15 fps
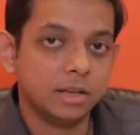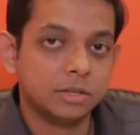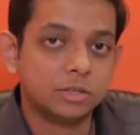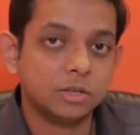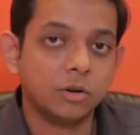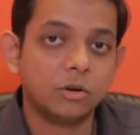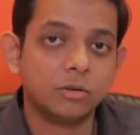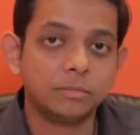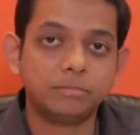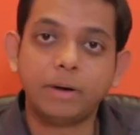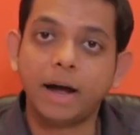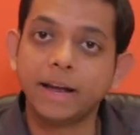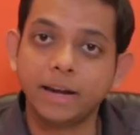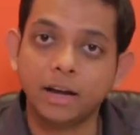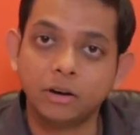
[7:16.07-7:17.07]
So
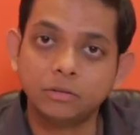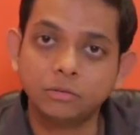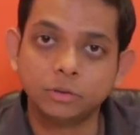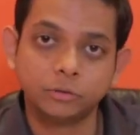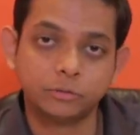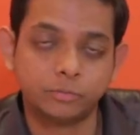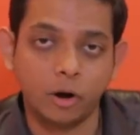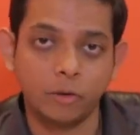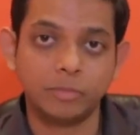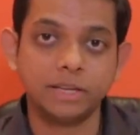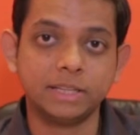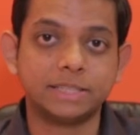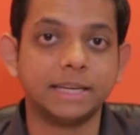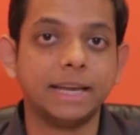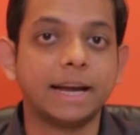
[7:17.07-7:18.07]
by now, you've
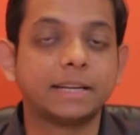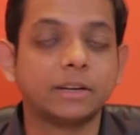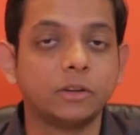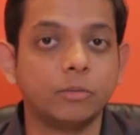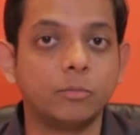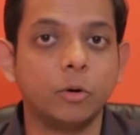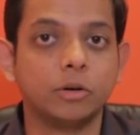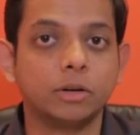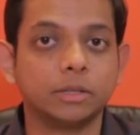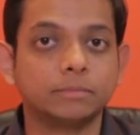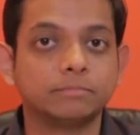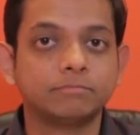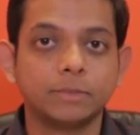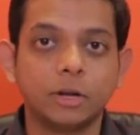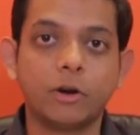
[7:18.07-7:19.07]
probably selected your broker.
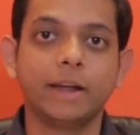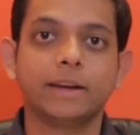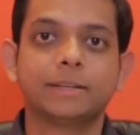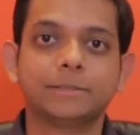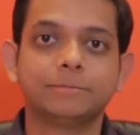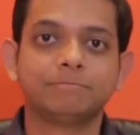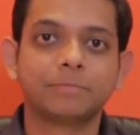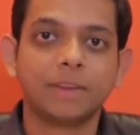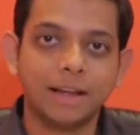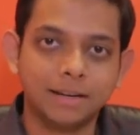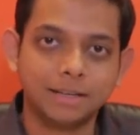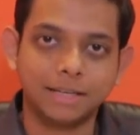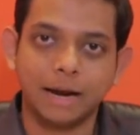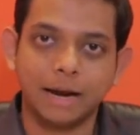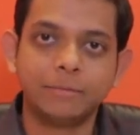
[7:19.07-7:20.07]
Great,
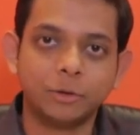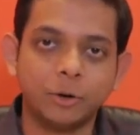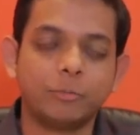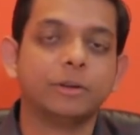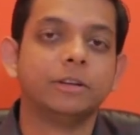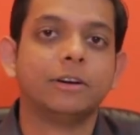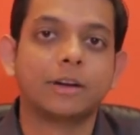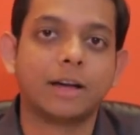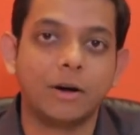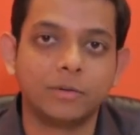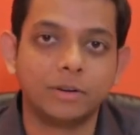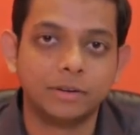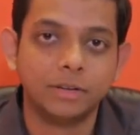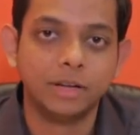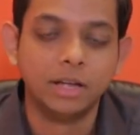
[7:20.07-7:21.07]
time to open your
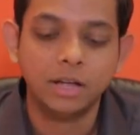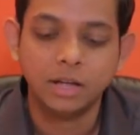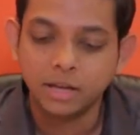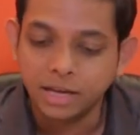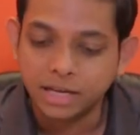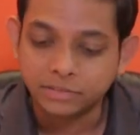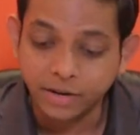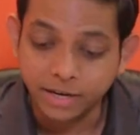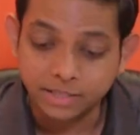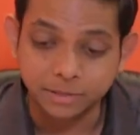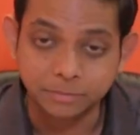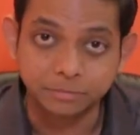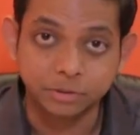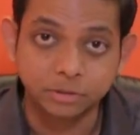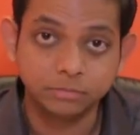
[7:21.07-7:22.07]
account. It's very
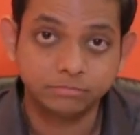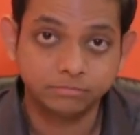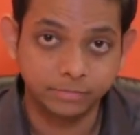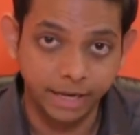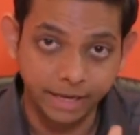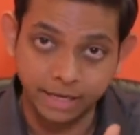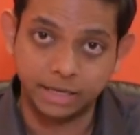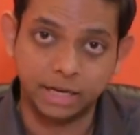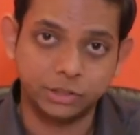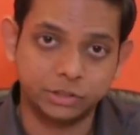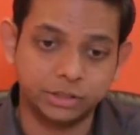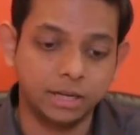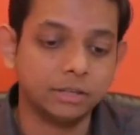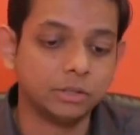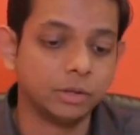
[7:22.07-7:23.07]
simple. In a
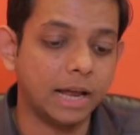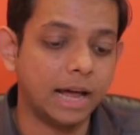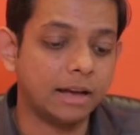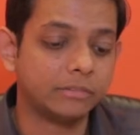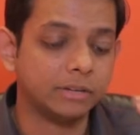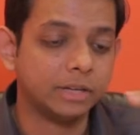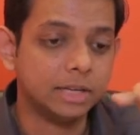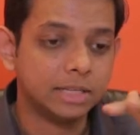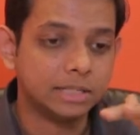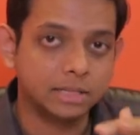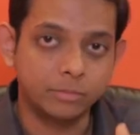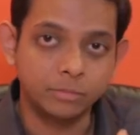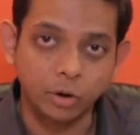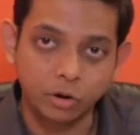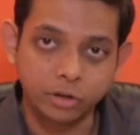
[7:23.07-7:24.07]
nutshell, you'll have
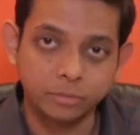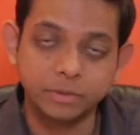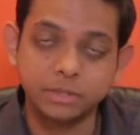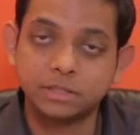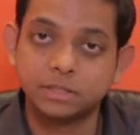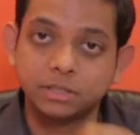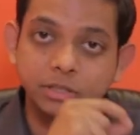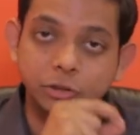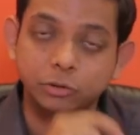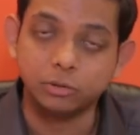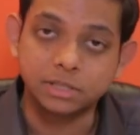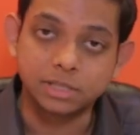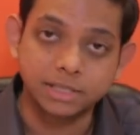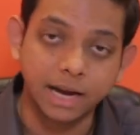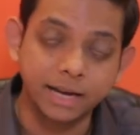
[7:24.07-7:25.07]
some documents,
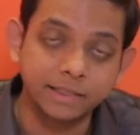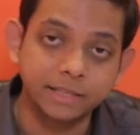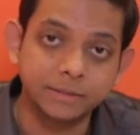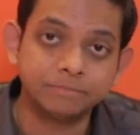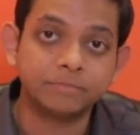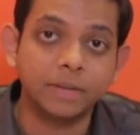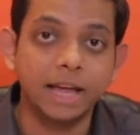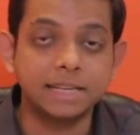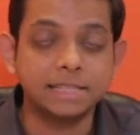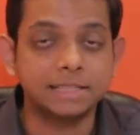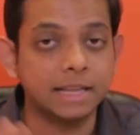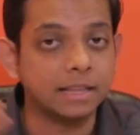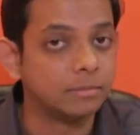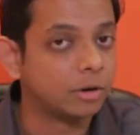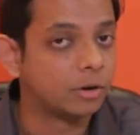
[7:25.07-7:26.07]
you'll sign them and
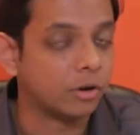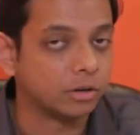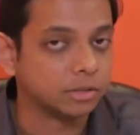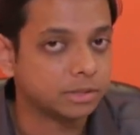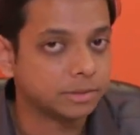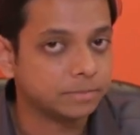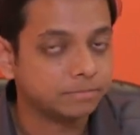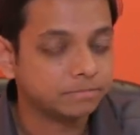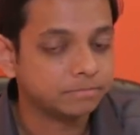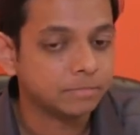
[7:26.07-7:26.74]
send them across.